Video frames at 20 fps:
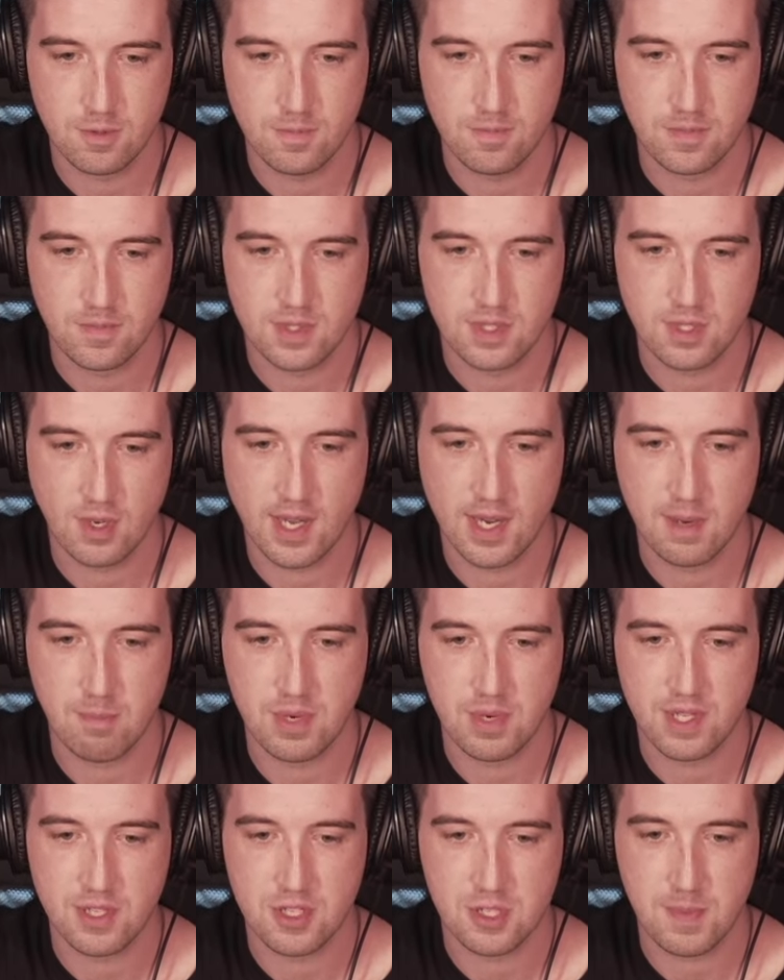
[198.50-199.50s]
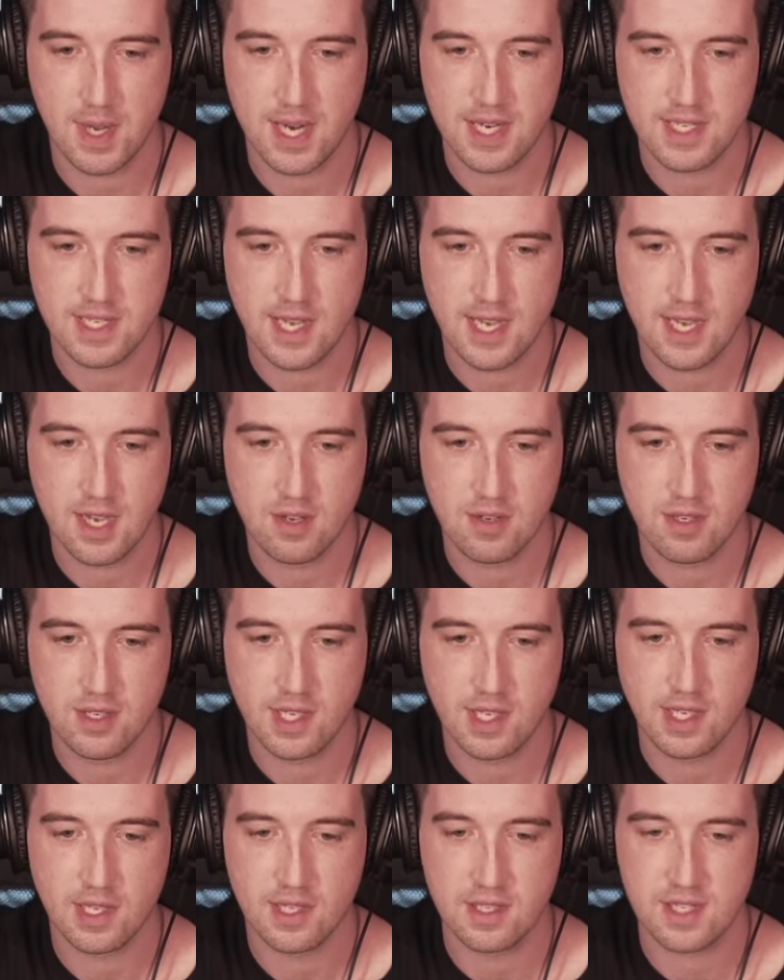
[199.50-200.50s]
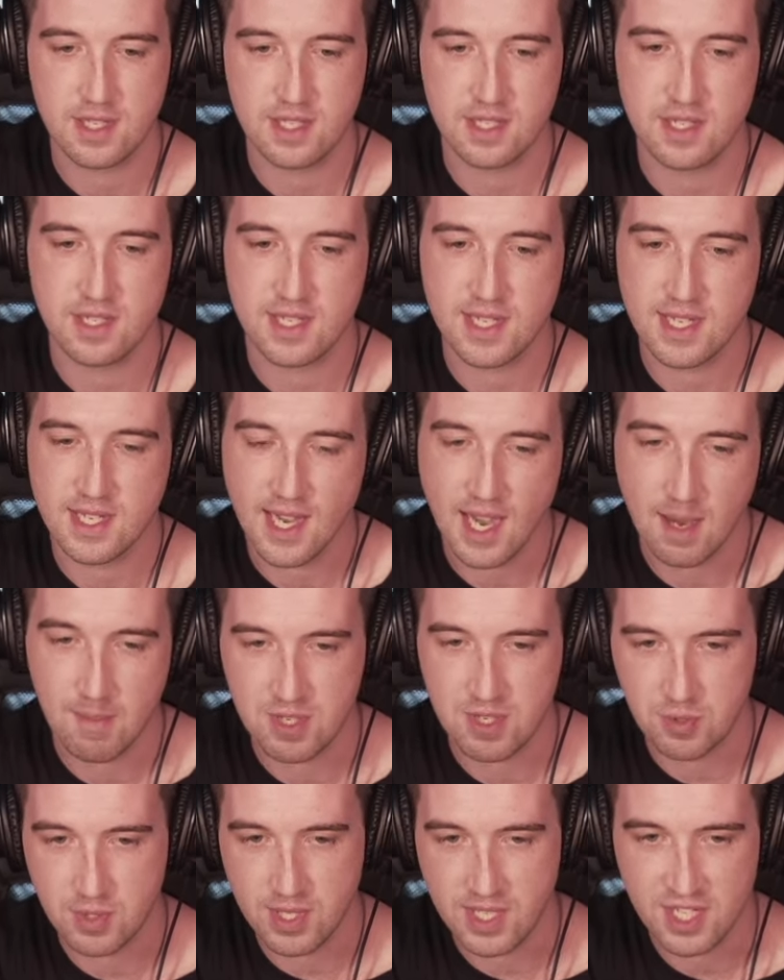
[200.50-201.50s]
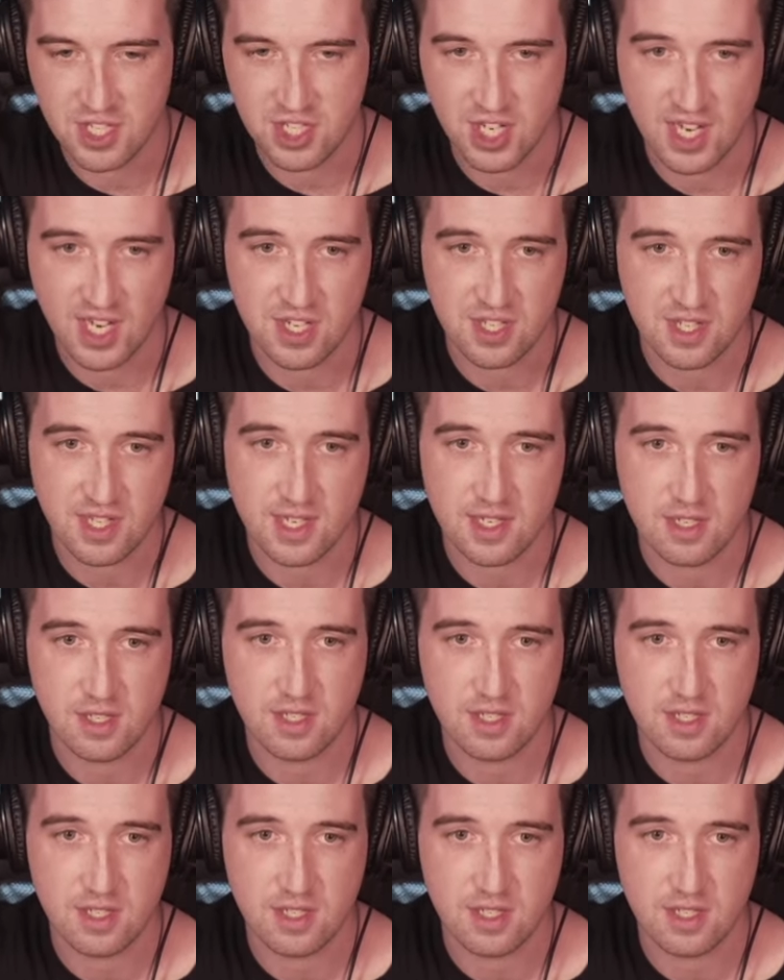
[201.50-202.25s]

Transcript: Let's go ahead and bring those back down, and let's listen to see how much we need to change these.